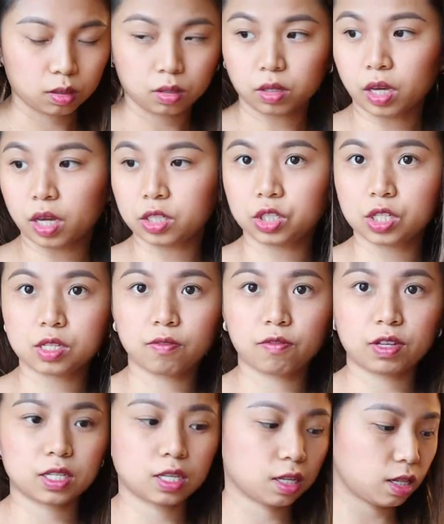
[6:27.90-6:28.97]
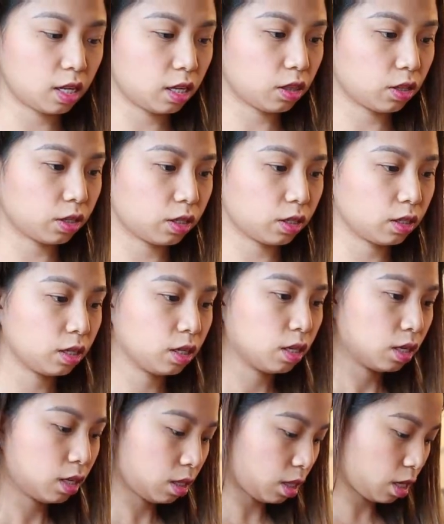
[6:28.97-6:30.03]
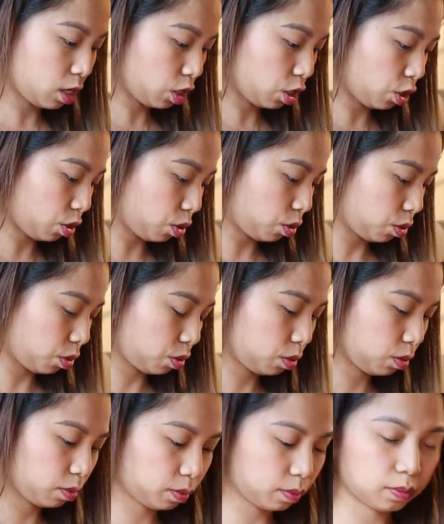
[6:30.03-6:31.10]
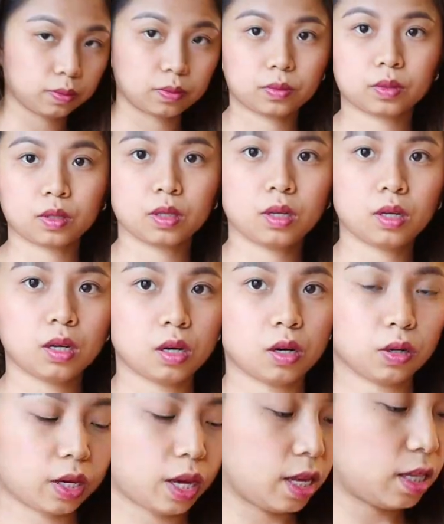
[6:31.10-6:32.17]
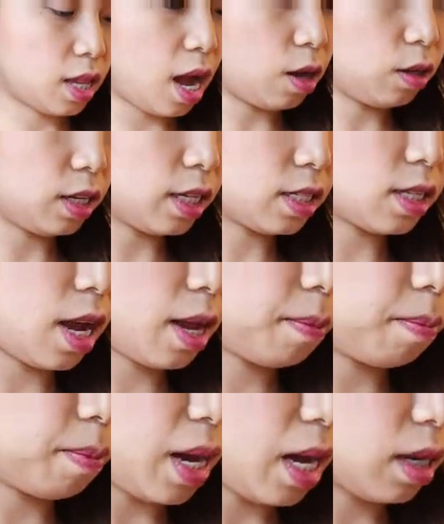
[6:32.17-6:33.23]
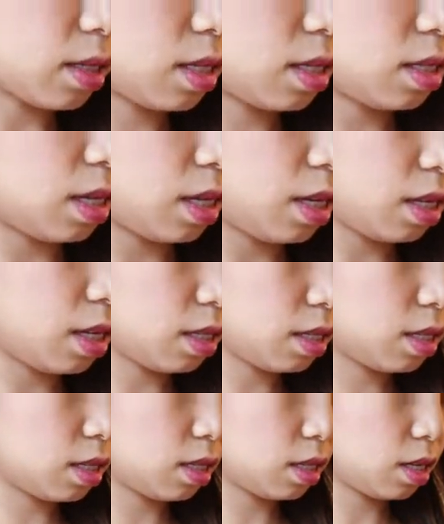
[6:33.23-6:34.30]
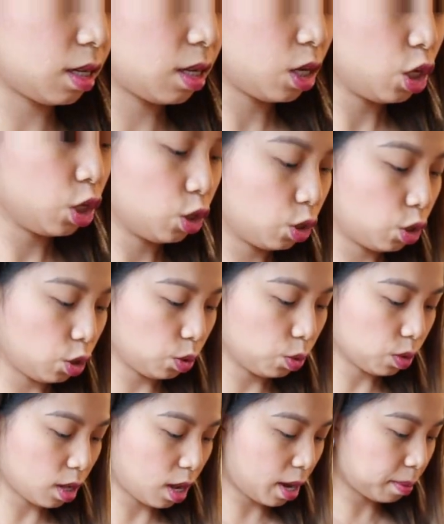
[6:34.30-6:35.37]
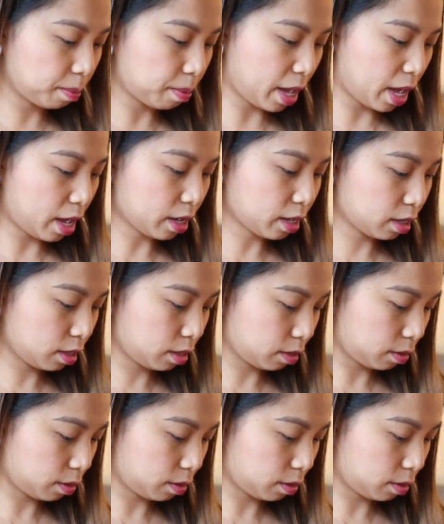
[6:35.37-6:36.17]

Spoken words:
Okay, I'll just fix it later. Thank you. Okay, now let's unbox this cute handbag.